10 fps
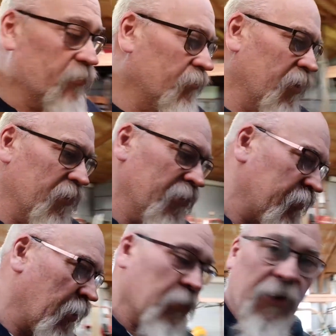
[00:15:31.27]
use that in the next
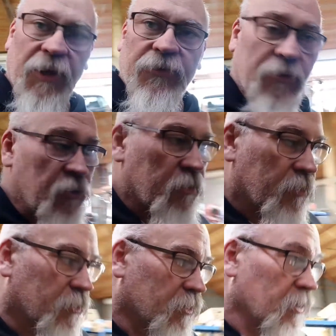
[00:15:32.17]
couple of days.
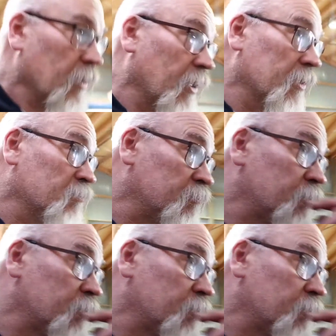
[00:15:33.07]
I